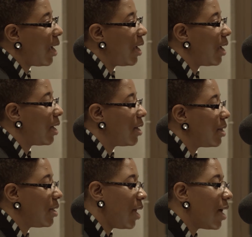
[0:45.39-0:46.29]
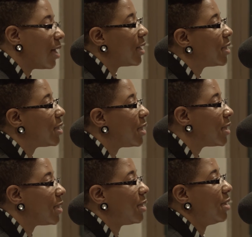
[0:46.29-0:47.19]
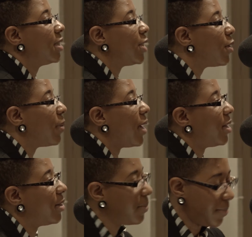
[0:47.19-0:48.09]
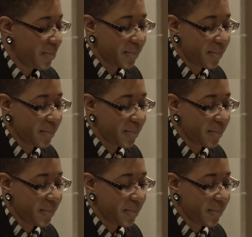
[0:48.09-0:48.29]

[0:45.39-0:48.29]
And yeah, let's let's let's hear about it.